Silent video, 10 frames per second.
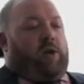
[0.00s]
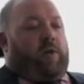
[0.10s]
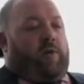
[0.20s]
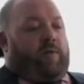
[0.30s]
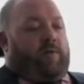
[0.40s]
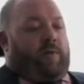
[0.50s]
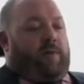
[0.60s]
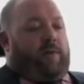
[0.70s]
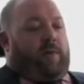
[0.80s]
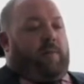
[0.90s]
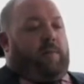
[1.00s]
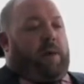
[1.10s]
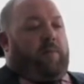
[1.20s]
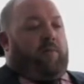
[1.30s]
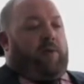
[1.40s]
of
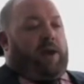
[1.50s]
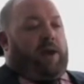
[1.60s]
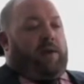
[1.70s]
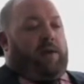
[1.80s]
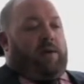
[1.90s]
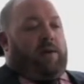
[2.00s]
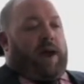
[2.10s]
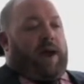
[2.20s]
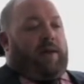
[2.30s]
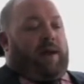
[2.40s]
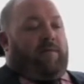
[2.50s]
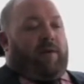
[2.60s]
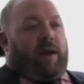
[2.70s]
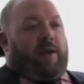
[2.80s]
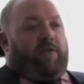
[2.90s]
memory and
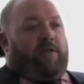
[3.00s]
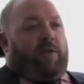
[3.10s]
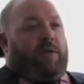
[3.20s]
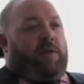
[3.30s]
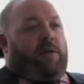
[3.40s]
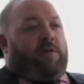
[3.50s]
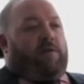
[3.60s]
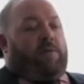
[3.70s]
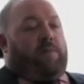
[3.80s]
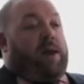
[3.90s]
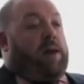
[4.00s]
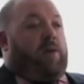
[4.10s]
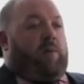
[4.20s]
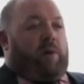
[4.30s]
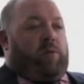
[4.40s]
navigation. So being
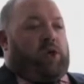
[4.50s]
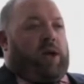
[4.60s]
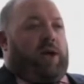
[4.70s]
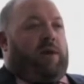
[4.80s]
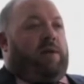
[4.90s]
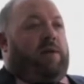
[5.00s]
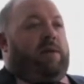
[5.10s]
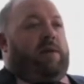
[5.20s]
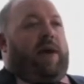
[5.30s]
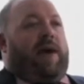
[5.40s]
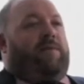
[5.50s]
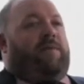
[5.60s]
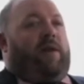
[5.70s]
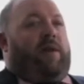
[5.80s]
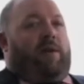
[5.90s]
in a wheelchair, I
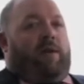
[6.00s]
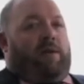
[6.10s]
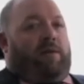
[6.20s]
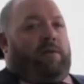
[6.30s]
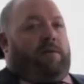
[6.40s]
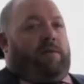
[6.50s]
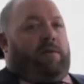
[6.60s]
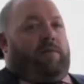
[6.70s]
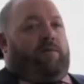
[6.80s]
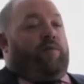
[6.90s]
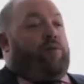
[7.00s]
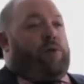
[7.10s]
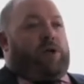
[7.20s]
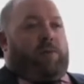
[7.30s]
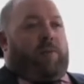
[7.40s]
have to learn
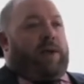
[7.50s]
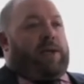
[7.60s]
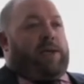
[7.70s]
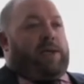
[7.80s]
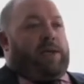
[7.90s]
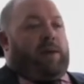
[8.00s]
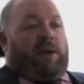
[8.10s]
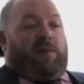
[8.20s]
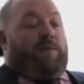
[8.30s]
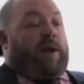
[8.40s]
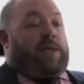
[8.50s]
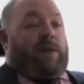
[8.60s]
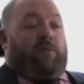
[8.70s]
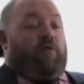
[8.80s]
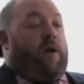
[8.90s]
routes to places. In fact,
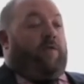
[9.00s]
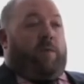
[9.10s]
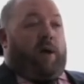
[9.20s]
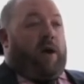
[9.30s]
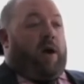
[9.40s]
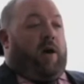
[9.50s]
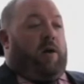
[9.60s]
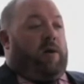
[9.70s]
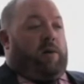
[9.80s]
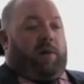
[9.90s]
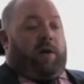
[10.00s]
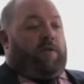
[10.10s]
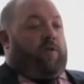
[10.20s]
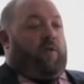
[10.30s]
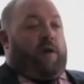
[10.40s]
even driving my car,
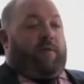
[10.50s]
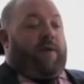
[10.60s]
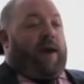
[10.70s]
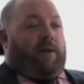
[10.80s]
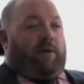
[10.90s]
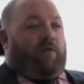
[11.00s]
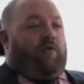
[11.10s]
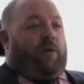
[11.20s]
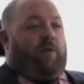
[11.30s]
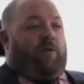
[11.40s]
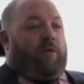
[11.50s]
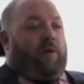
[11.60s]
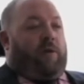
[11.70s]
because I drive off hand controls,